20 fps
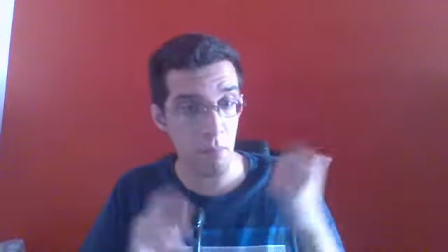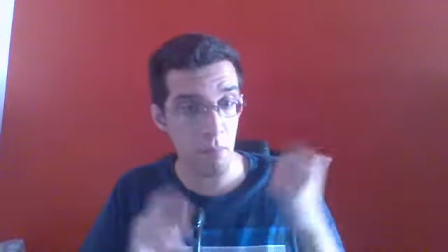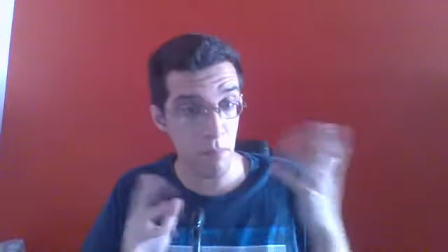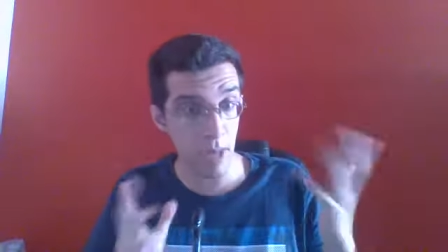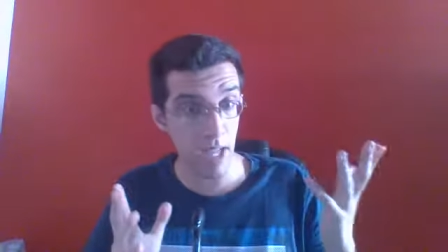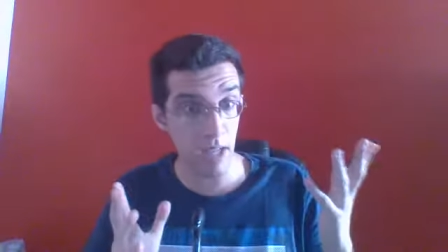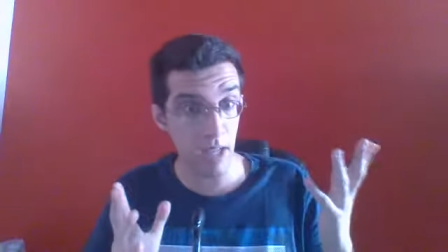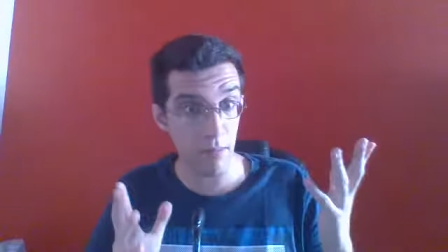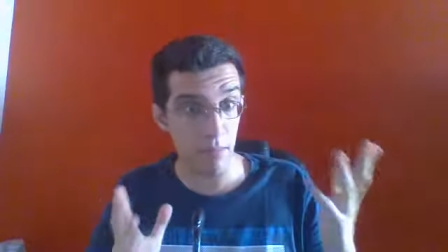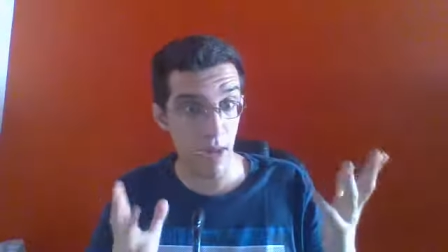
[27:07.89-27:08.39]

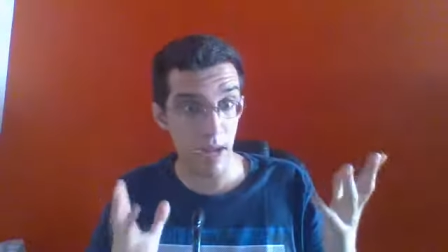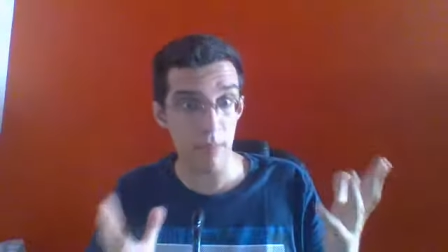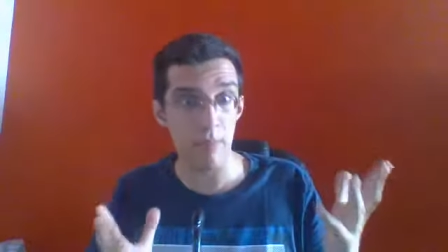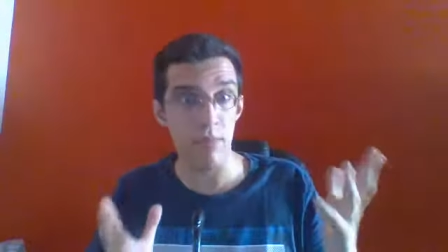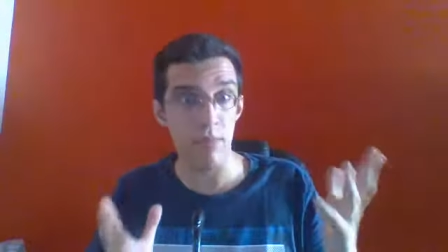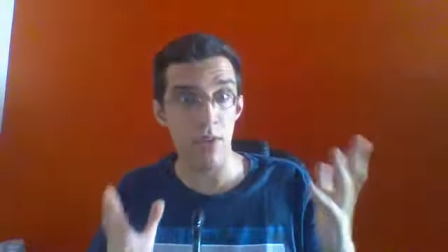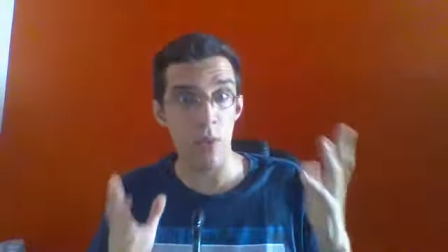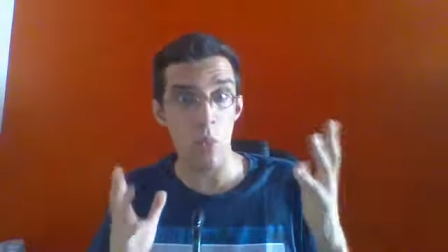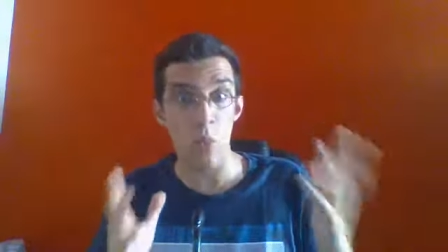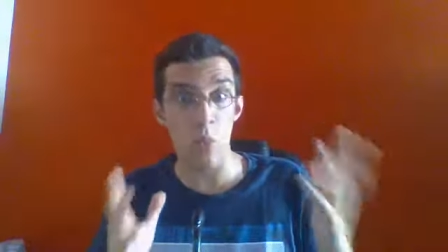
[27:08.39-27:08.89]
Big
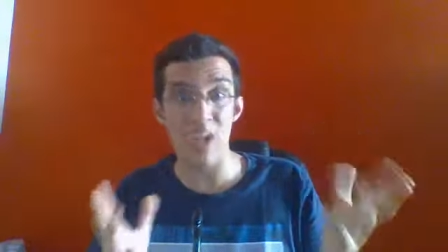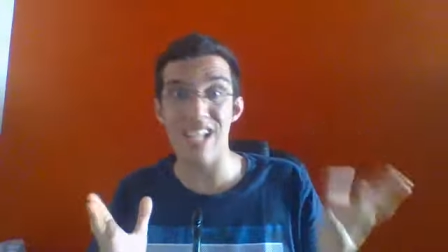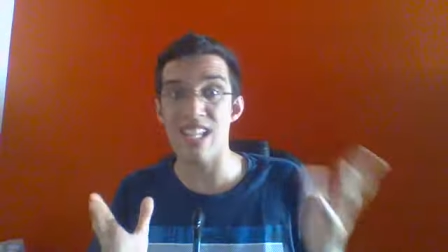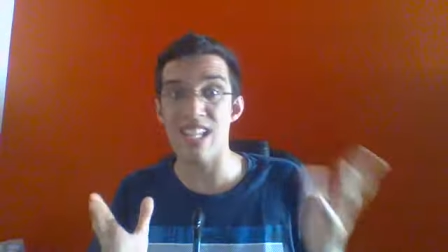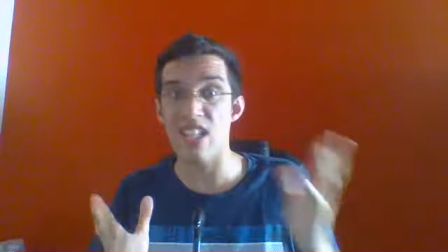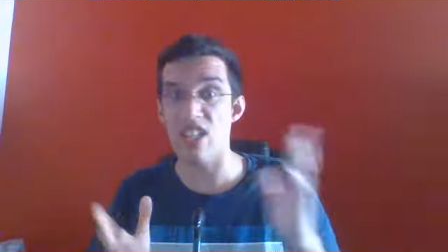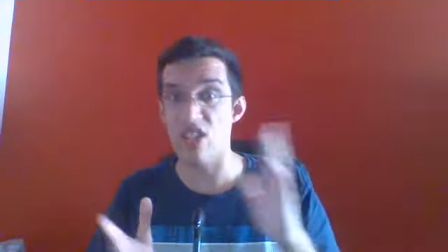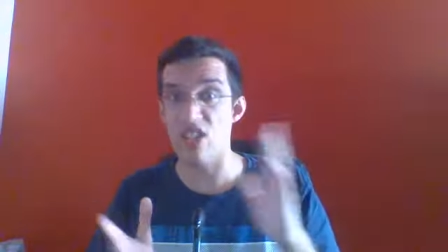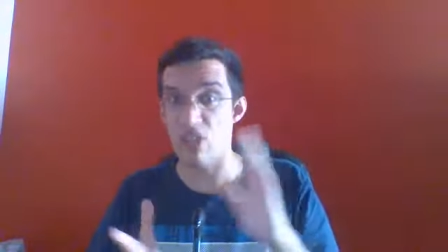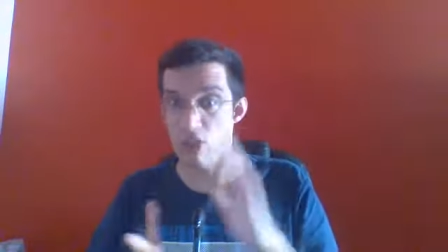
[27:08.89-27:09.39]
Mom with
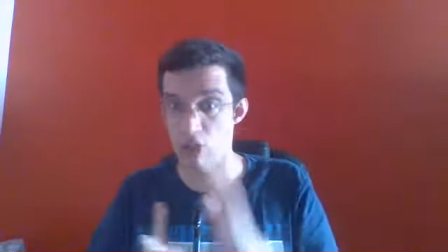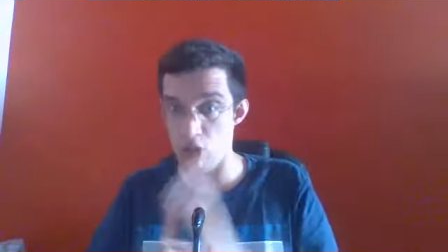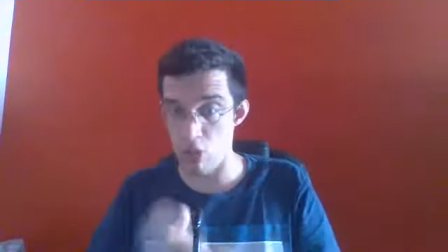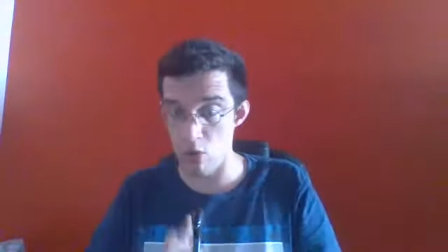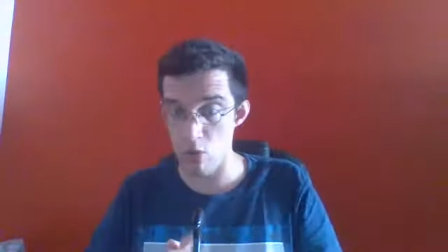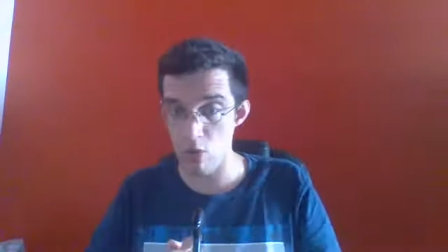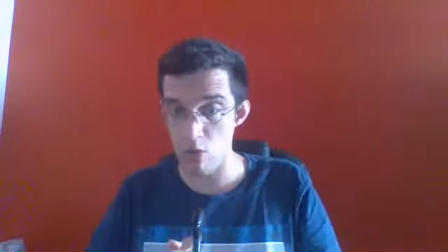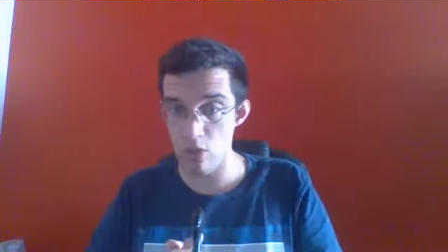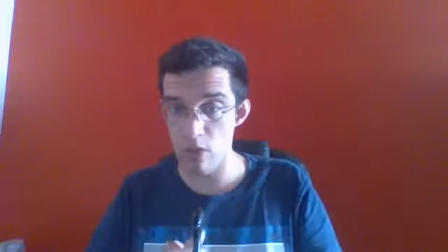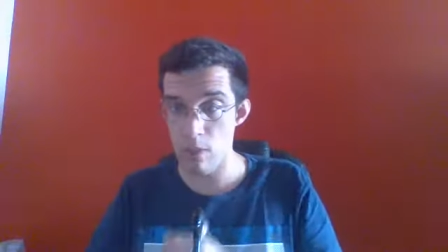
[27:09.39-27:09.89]

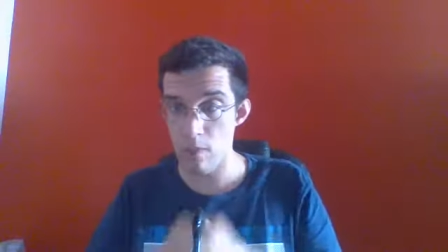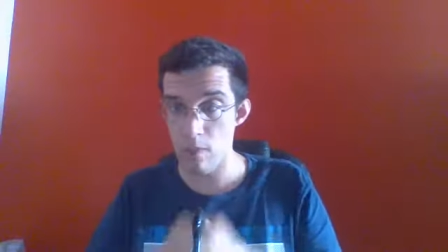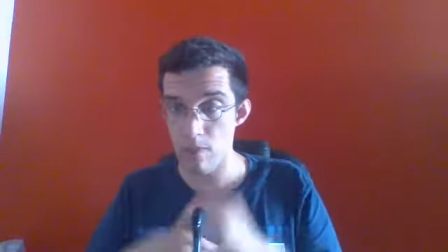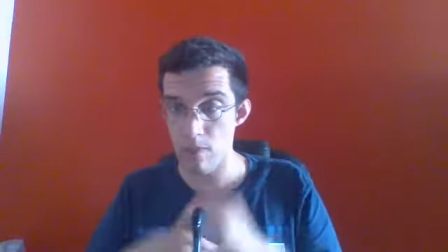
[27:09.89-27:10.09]
Zeus.